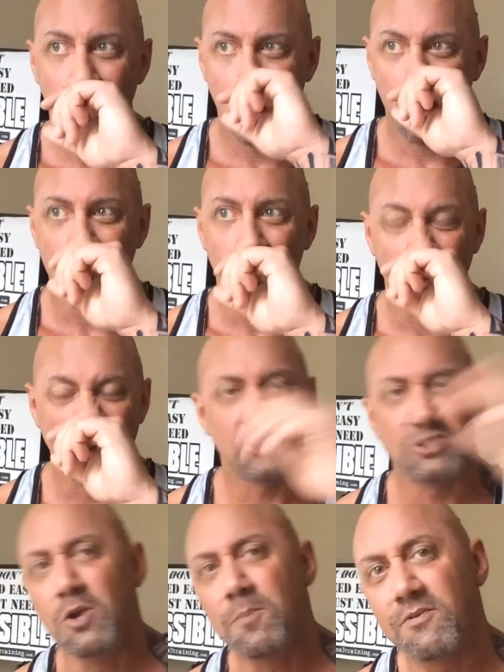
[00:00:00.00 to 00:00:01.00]
was
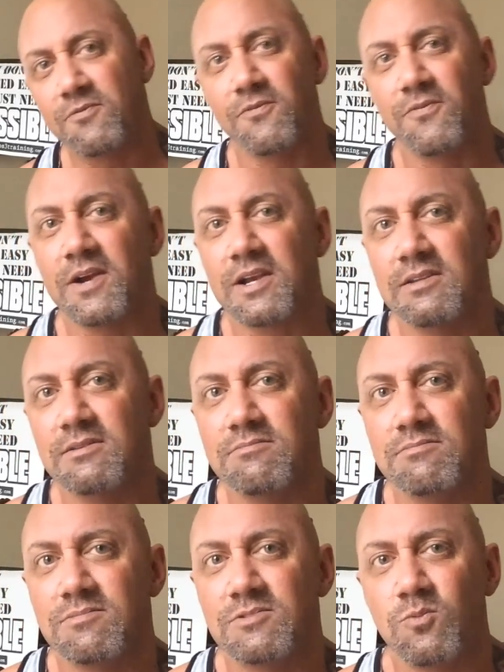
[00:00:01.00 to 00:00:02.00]
stupid for
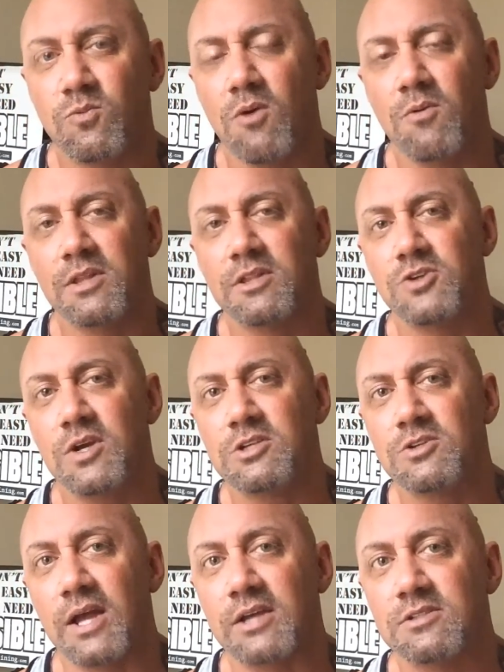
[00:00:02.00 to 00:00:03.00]
fucking going on the train
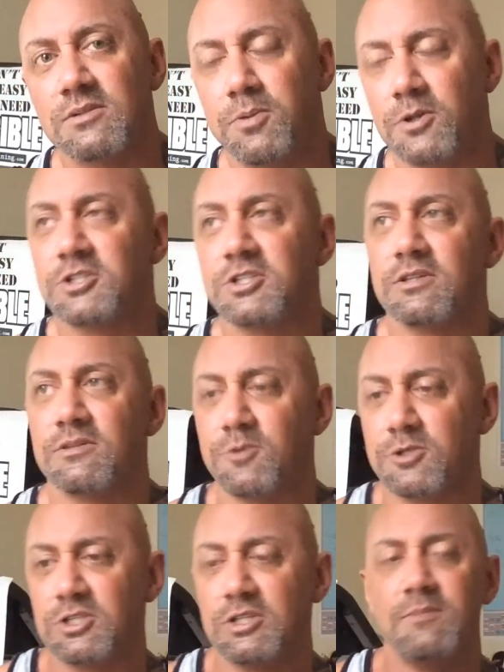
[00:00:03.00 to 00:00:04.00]
tracks. Push
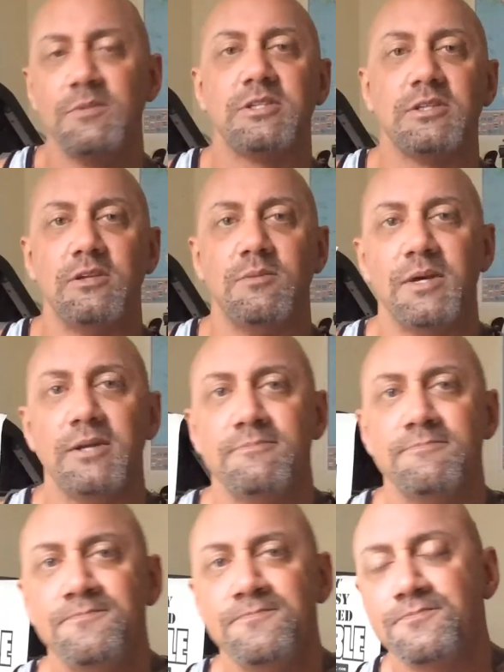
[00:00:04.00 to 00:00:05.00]
the limits a little bit.
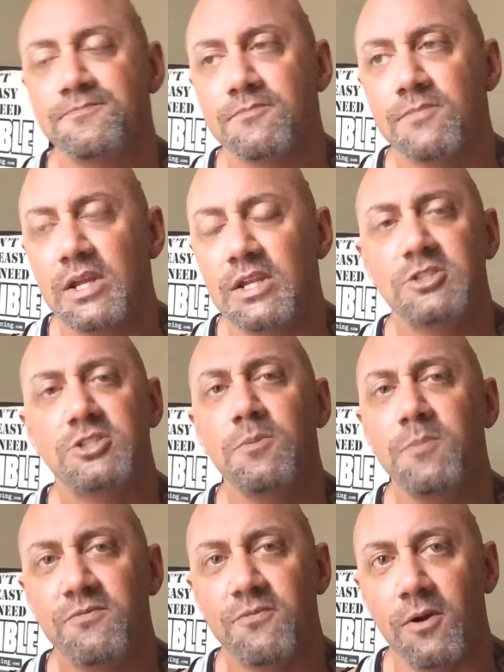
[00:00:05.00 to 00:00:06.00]
And he's
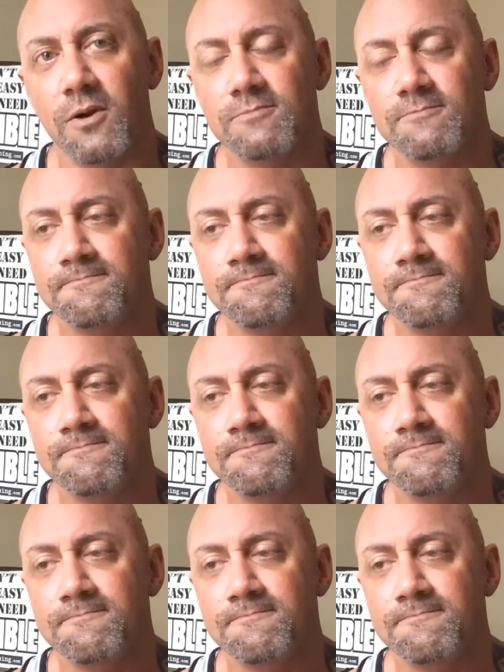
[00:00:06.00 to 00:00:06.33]
stupid for it.